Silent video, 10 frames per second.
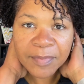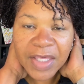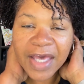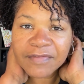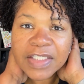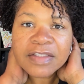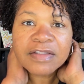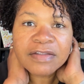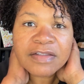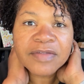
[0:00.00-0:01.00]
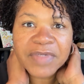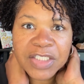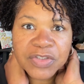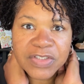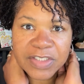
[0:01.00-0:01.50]
I'm having the
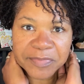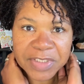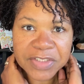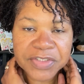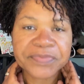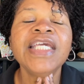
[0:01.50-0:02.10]
major slippage.